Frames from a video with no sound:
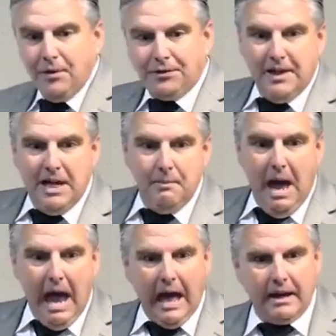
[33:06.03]
to send it
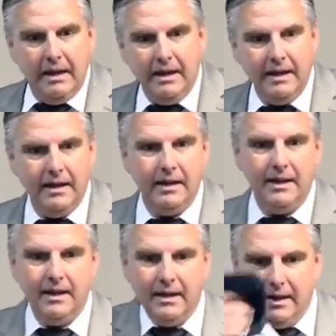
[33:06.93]
back.
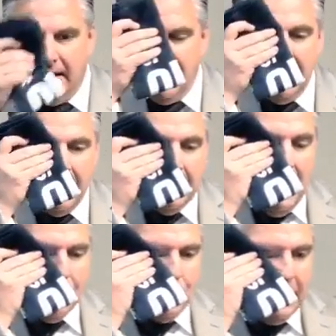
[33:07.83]

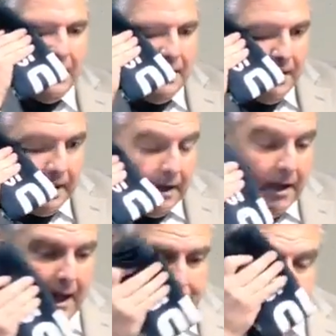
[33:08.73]
I was with a,
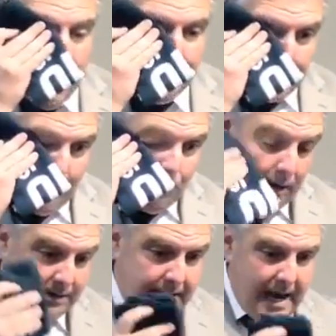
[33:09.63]
a church group
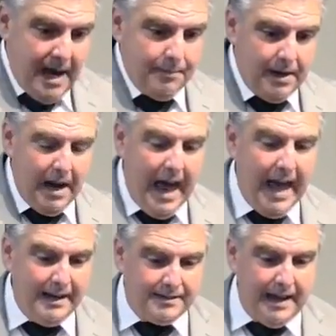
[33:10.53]
one time. God, I
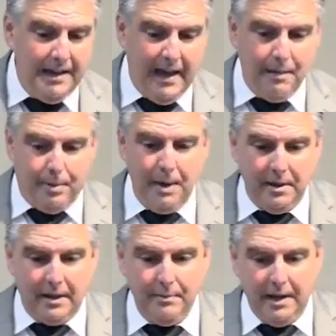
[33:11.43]
hate to say that
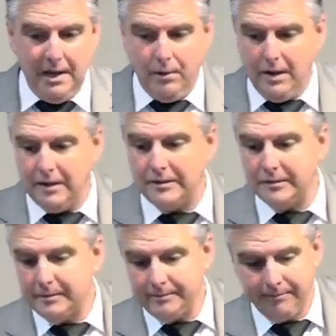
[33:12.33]
publicly, but it was.
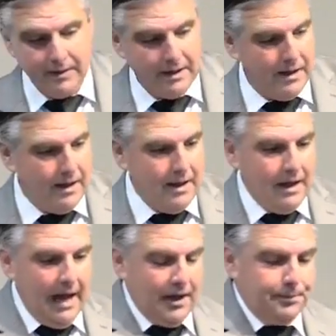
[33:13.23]

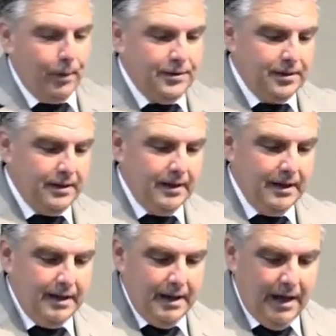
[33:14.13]
I was preaching
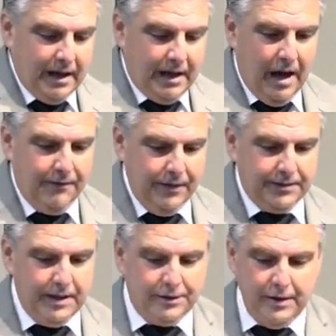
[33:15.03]
a conference
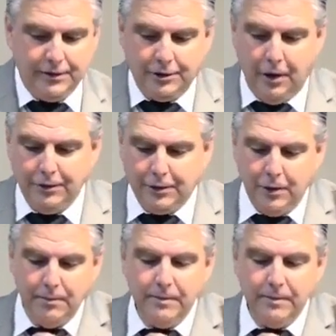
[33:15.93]
and this church group,